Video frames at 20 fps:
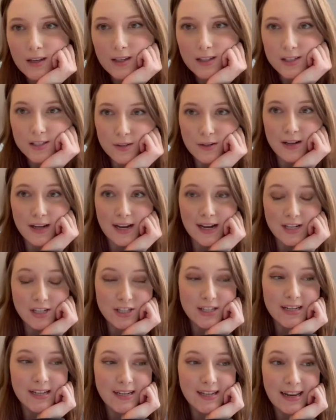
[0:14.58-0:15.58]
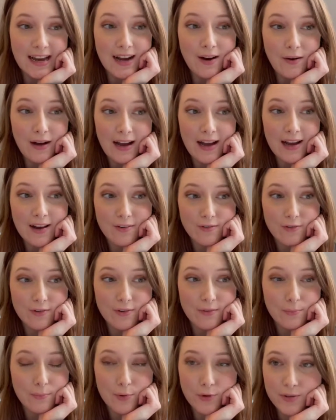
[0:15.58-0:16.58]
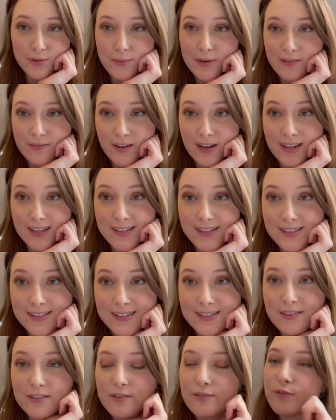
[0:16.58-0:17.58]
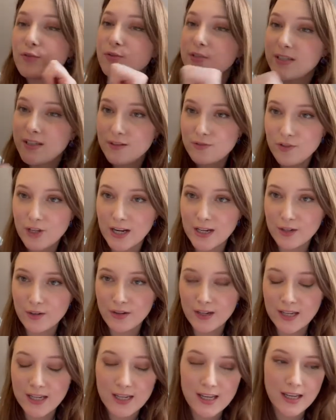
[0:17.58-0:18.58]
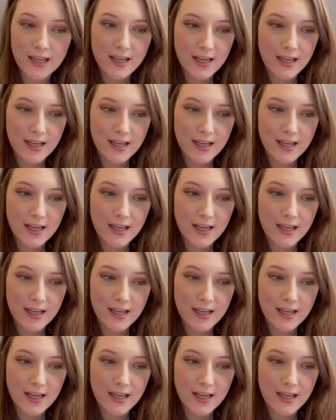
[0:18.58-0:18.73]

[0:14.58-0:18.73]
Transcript: So I actually now have booked my flights the 14th of January.